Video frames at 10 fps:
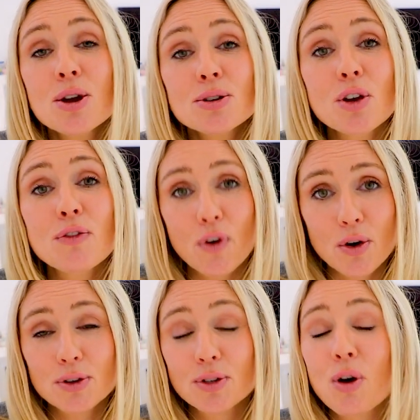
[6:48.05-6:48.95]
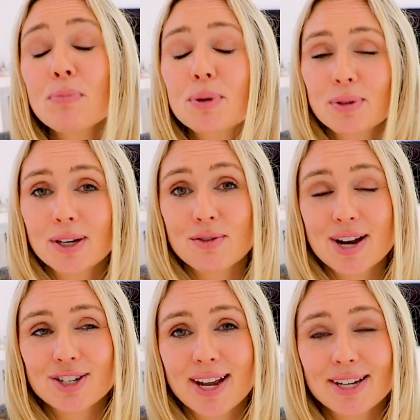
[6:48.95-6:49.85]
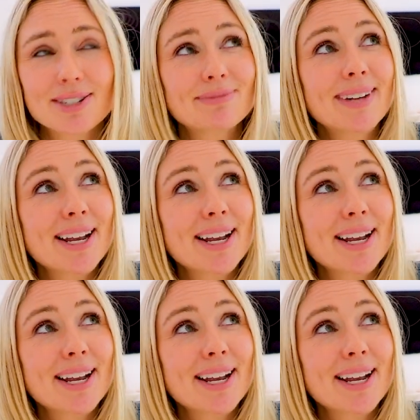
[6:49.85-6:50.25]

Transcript: So focus on building your education.